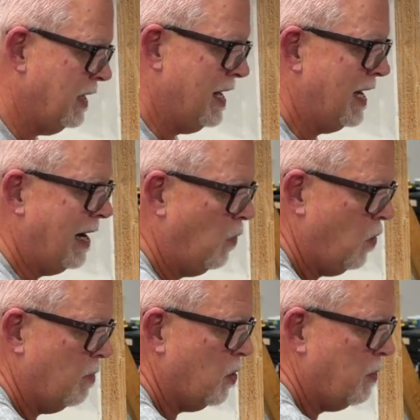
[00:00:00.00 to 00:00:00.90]
Now I got
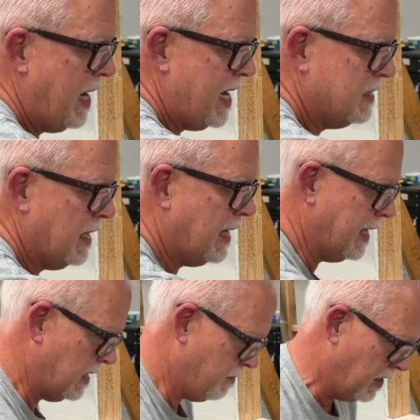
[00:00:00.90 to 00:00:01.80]
one more pass, I gotta
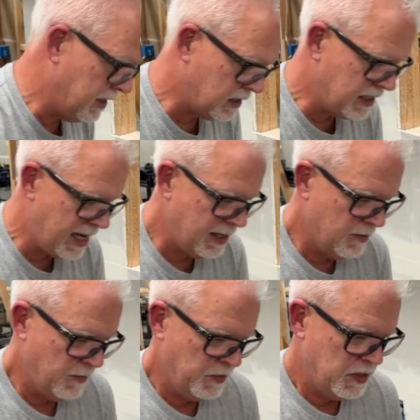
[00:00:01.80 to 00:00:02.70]
come on this side.
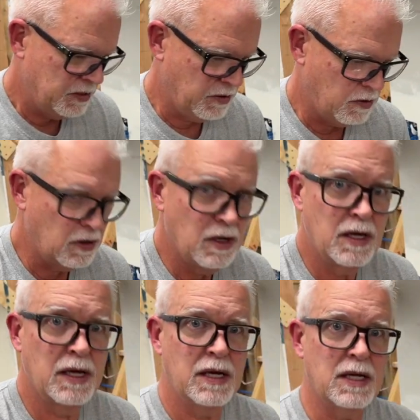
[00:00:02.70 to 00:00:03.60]
So
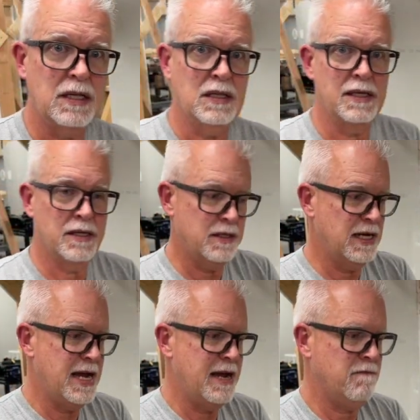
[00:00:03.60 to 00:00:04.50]
clear the
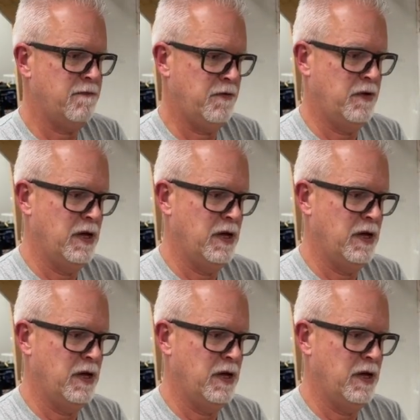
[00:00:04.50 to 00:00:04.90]
knife,